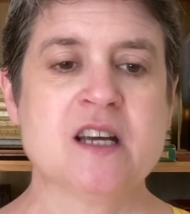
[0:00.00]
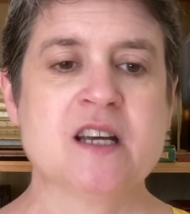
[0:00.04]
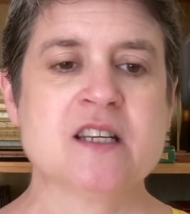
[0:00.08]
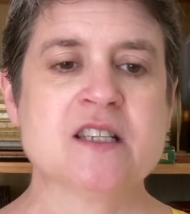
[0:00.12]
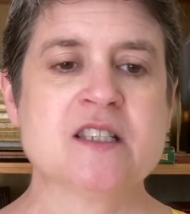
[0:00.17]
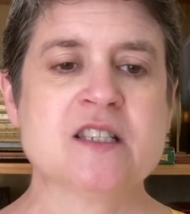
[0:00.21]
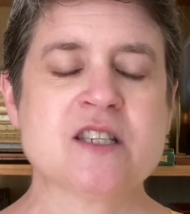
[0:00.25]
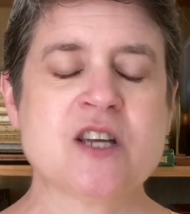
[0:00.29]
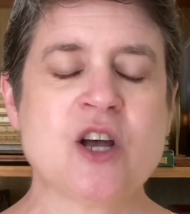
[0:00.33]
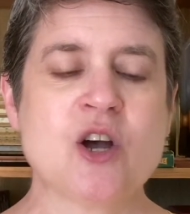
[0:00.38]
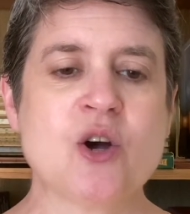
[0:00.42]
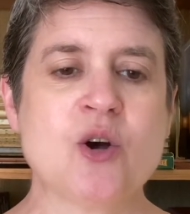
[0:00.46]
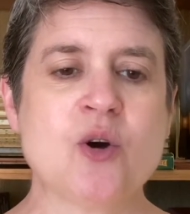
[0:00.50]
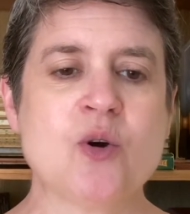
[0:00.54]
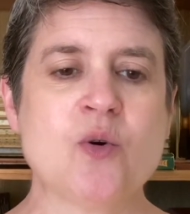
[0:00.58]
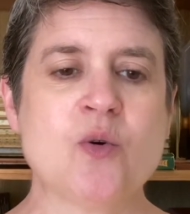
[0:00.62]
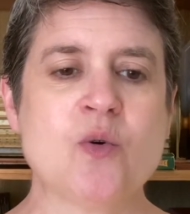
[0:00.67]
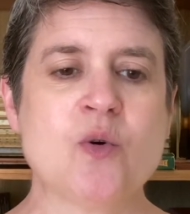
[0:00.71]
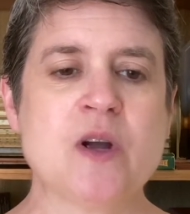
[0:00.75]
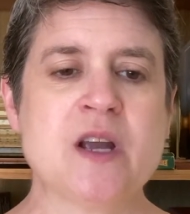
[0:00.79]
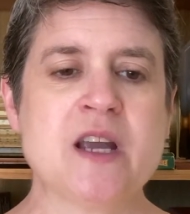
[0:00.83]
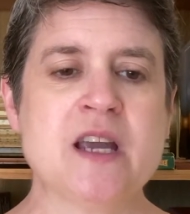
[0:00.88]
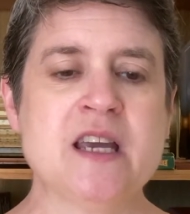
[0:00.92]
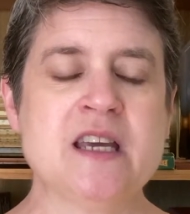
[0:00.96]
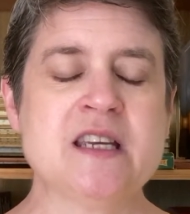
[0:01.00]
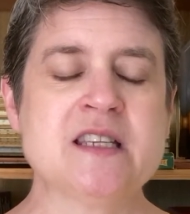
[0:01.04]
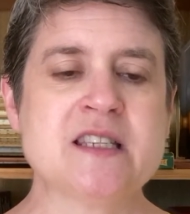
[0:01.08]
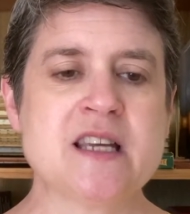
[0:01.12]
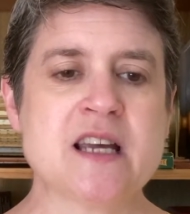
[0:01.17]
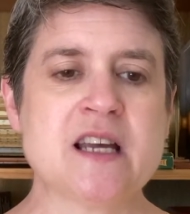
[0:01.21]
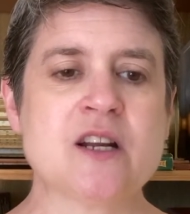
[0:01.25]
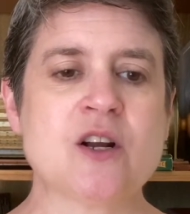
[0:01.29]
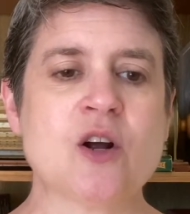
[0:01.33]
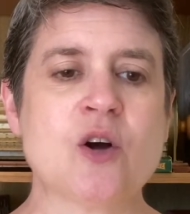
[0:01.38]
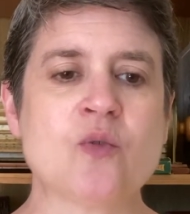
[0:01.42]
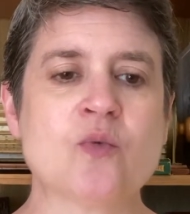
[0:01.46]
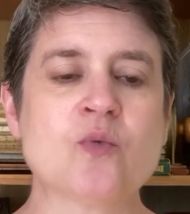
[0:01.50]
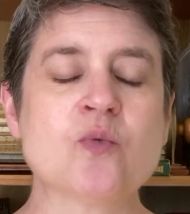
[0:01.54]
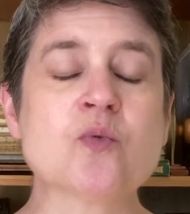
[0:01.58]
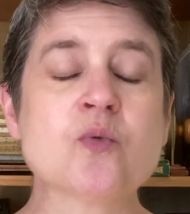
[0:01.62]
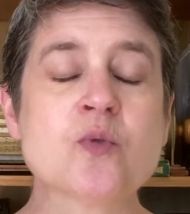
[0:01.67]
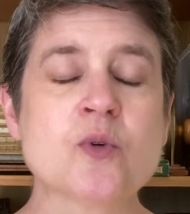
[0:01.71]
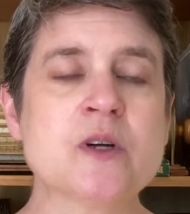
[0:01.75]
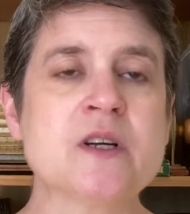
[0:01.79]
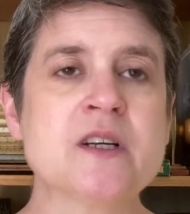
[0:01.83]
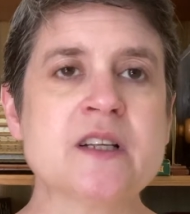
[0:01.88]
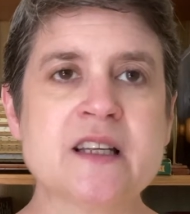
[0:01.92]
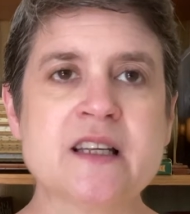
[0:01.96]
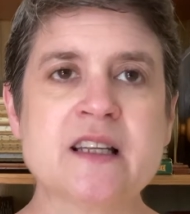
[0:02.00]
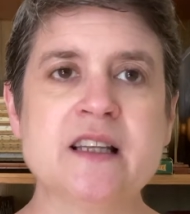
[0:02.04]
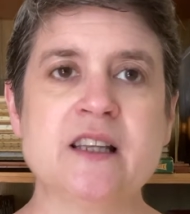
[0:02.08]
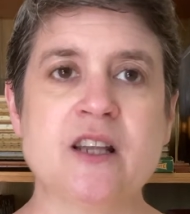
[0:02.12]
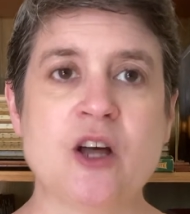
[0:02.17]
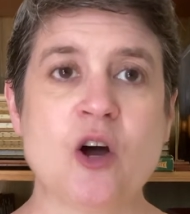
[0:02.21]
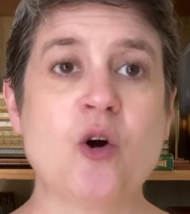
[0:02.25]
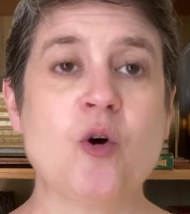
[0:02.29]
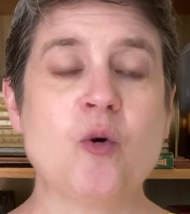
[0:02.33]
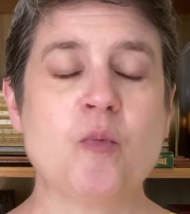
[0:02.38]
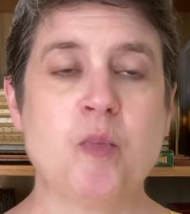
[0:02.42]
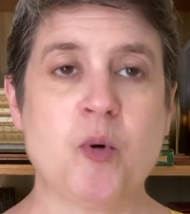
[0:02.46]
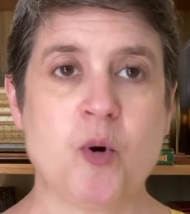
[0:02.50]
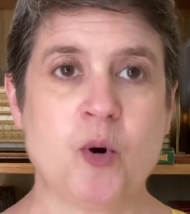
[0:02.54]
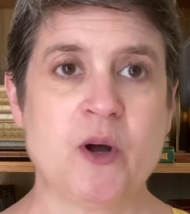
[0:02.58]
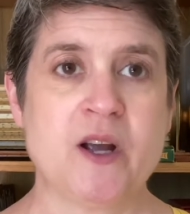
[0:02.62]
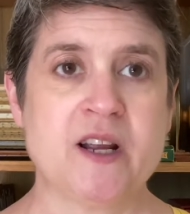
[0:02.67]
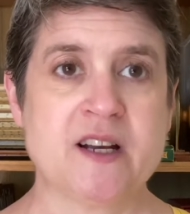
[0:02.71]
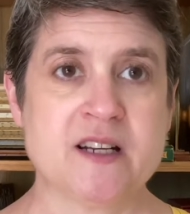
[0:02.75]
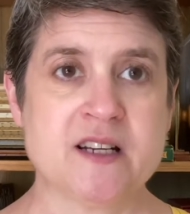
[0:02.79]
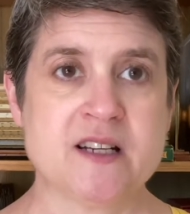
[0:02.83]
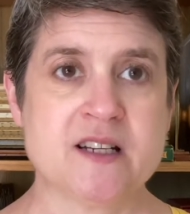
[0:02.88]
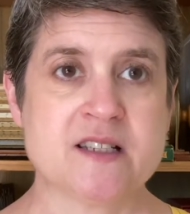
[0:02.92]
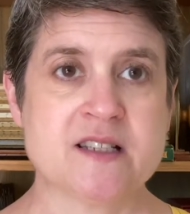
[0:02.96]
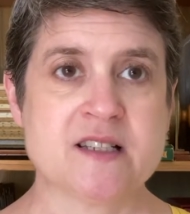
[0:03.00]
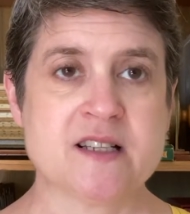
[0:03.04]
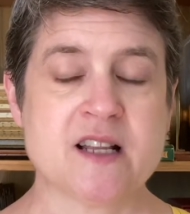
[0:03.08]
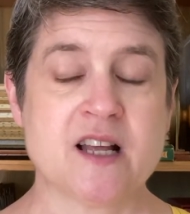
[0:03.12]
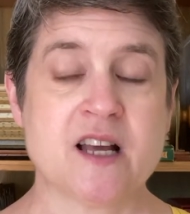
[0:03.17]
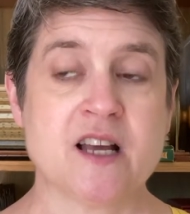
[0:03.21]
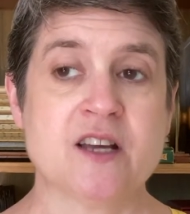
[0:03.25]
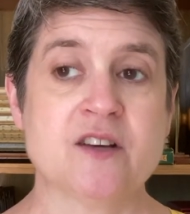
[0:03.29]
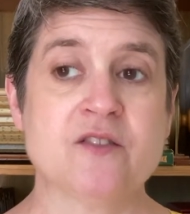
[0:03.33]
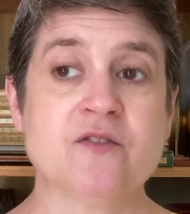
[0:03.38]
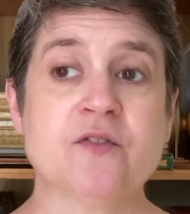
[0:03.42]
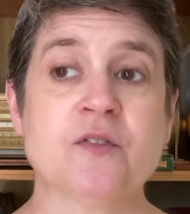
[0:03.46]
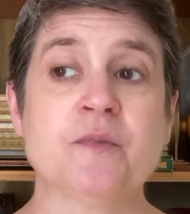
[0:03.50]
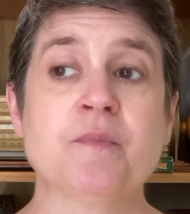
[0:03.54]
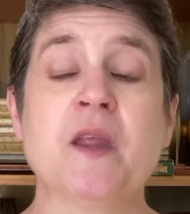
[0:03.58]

So he's at a really low point in his life.